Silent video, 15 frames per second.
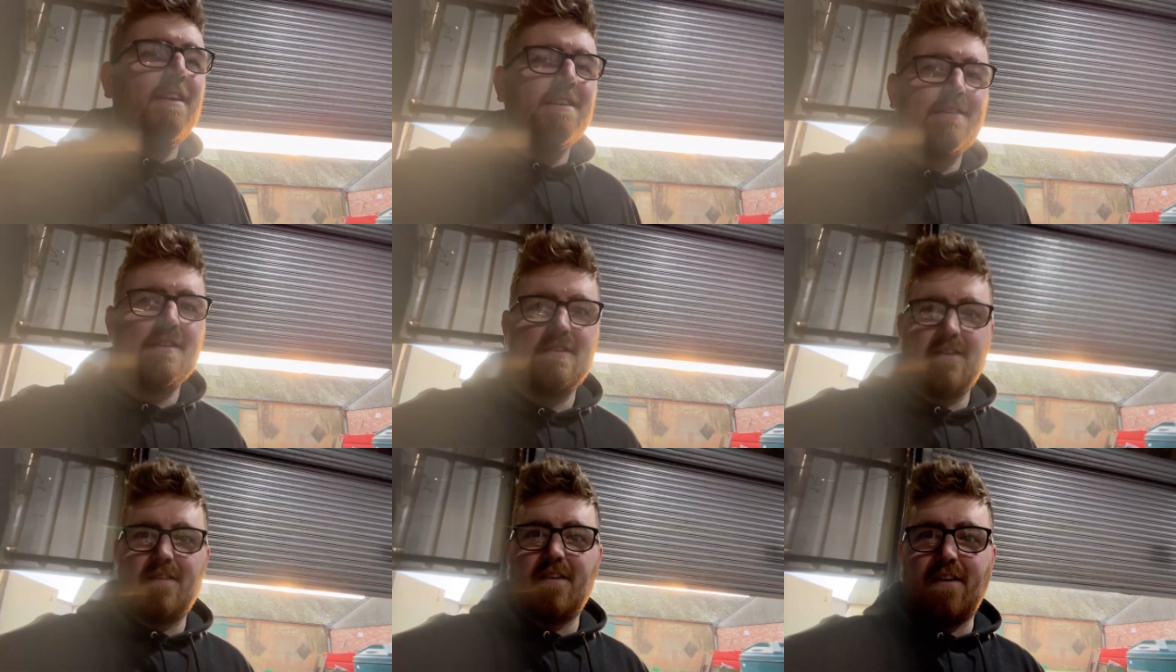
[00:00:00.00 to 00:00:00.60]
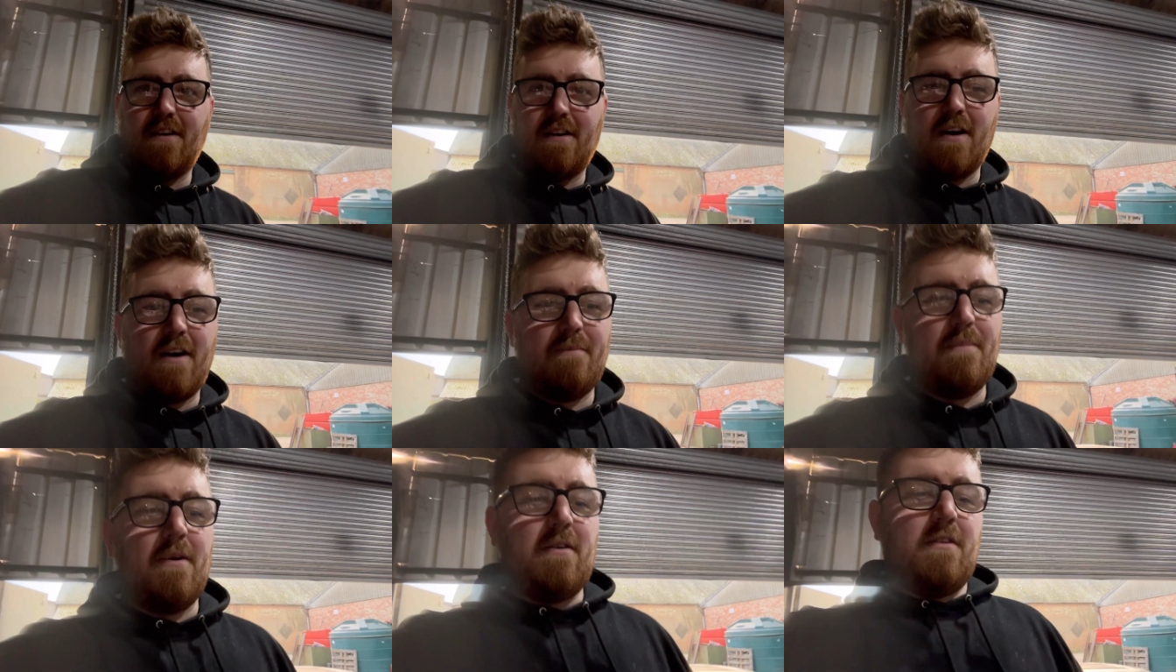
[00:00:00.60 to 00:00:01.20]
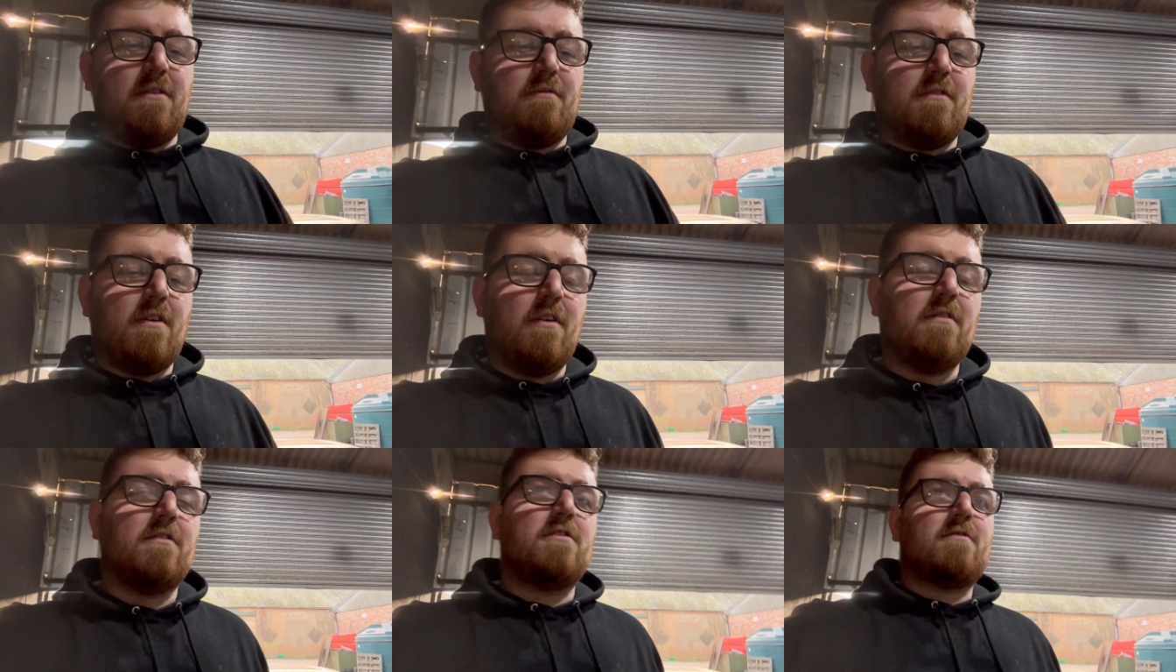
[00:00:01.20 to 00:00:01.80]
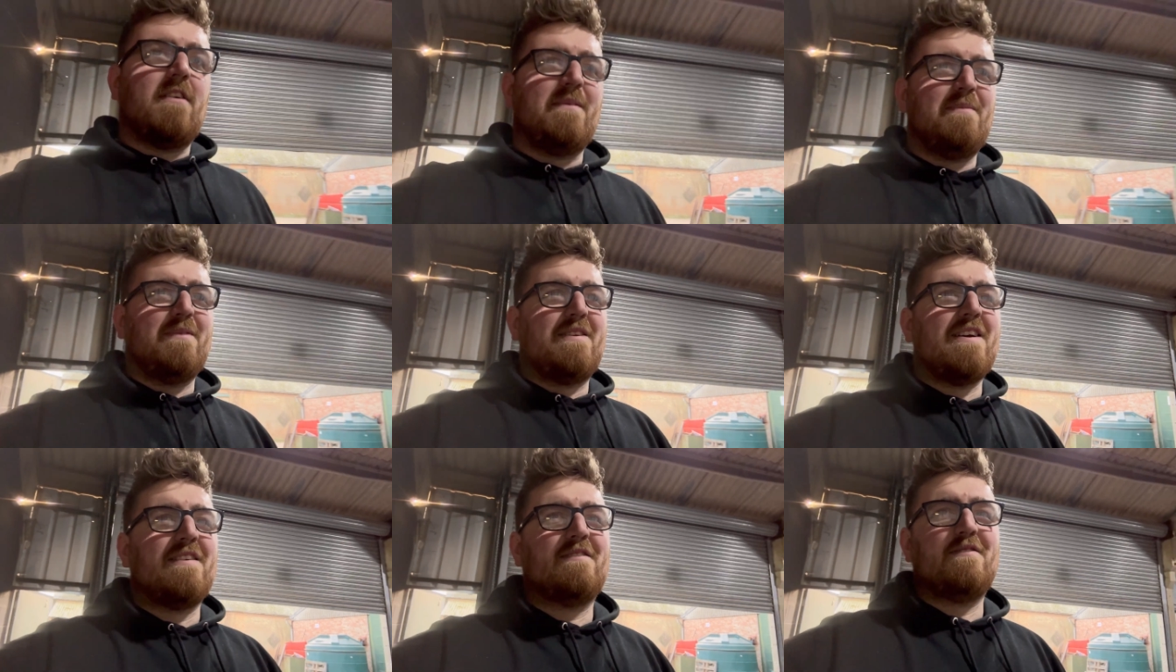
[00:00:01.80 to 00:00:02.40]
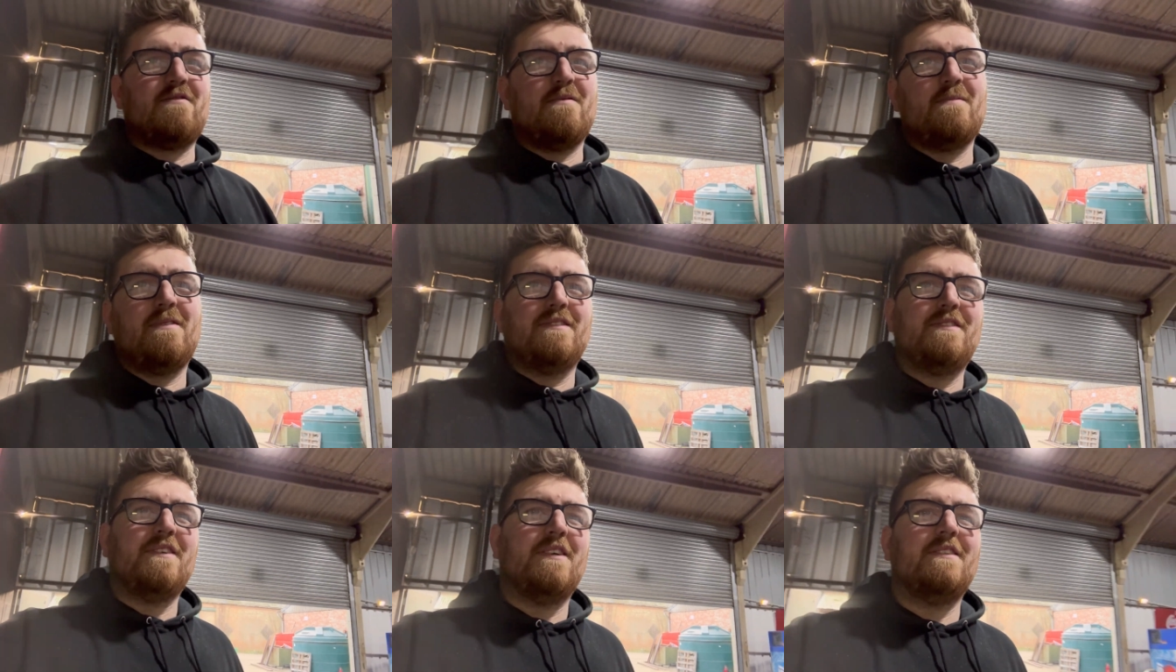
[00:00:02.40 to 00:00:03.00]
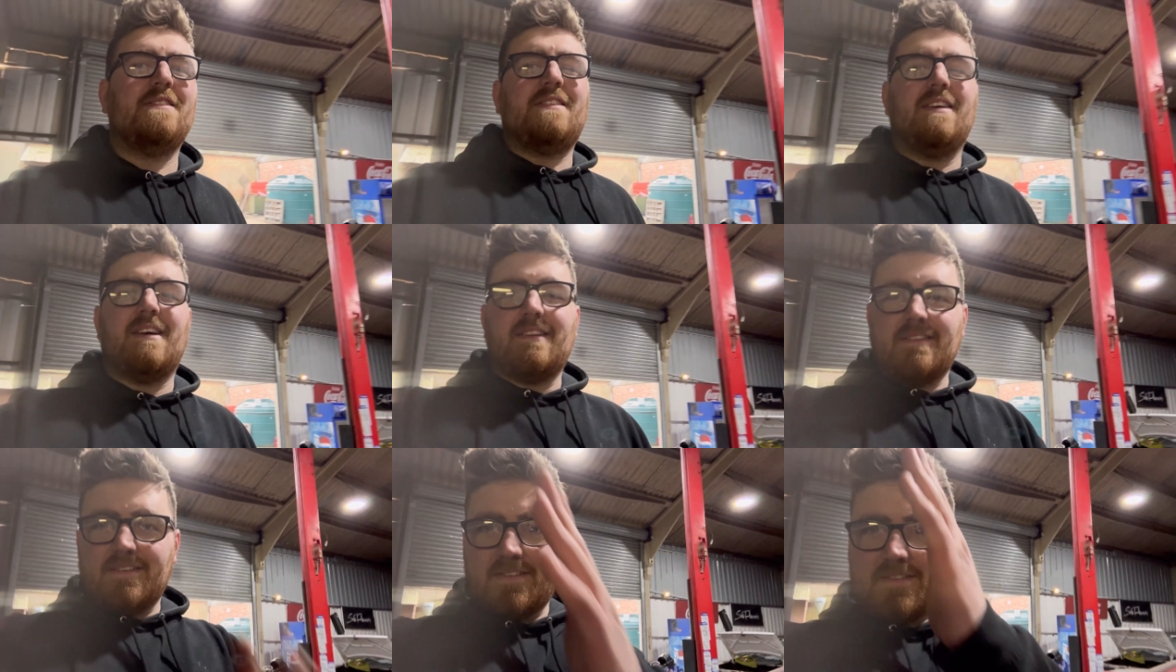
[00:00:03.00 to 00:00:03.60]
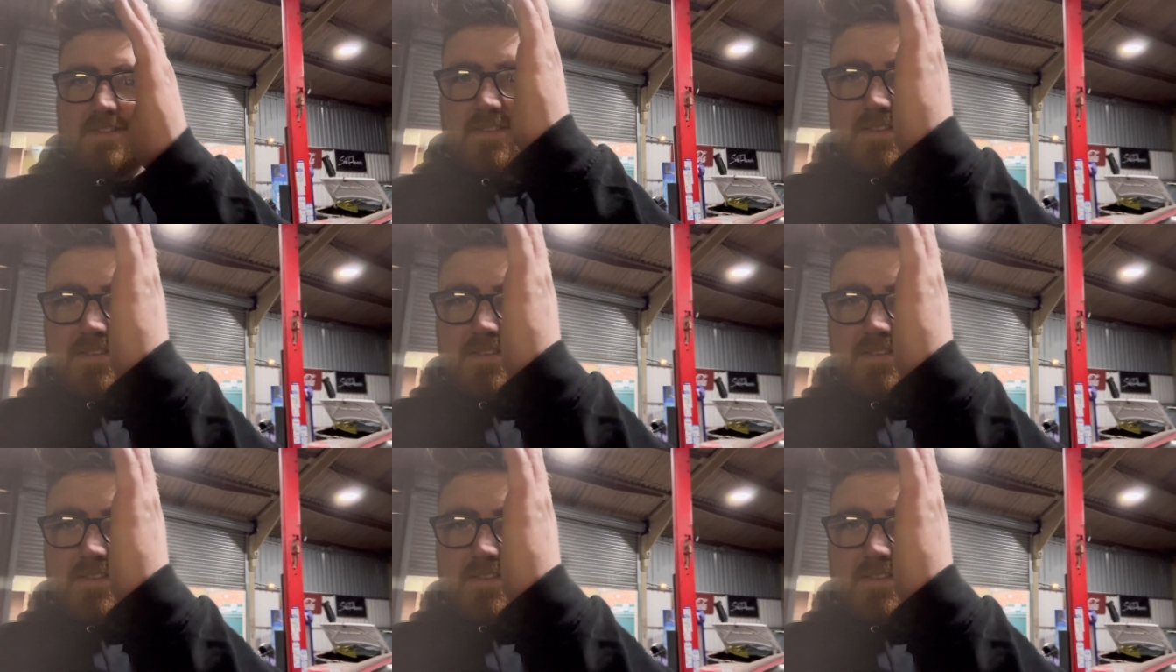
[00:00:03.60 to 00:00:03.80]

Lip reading: it's because I put the wrong screen protector on my phone, and the